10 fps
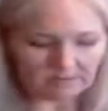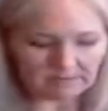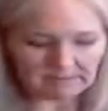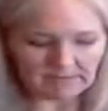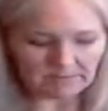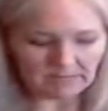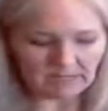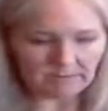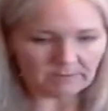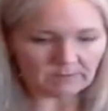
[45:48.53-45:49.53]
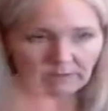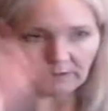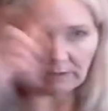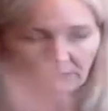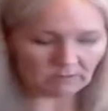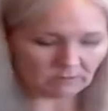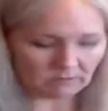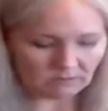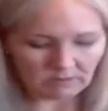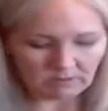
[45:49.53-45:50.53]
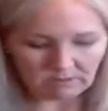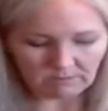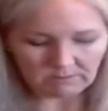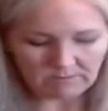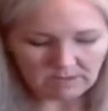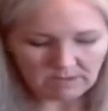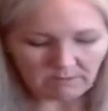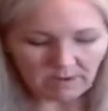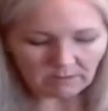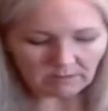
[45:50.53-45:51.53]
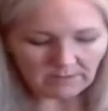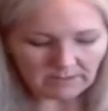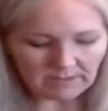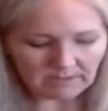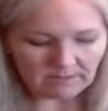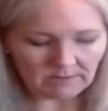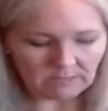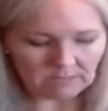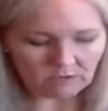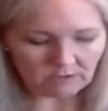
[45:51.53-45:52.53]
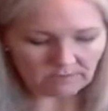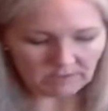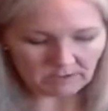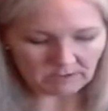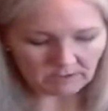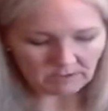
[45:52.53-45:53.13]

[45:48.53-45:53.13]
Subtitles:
says Happy Campers on the bottle part, and then each of the